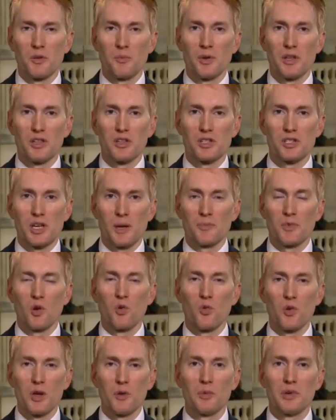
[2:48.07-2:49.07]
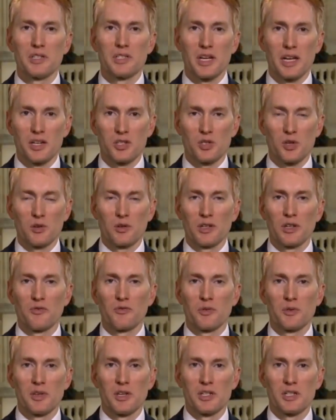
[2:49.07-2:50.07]
That would be the step that we would take,
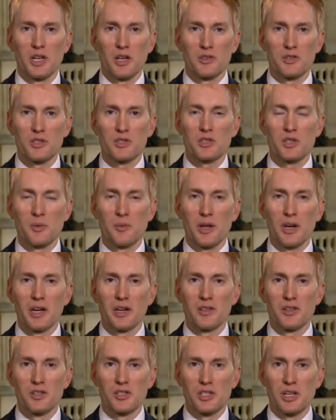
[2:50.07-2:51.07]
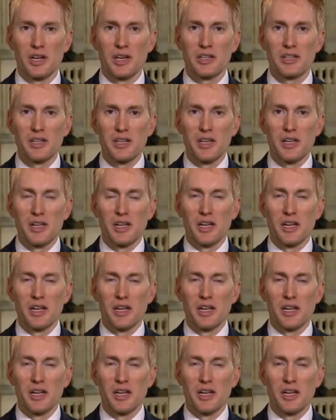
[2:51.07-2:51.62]
certainly, from the Intelligence Committee in the Senate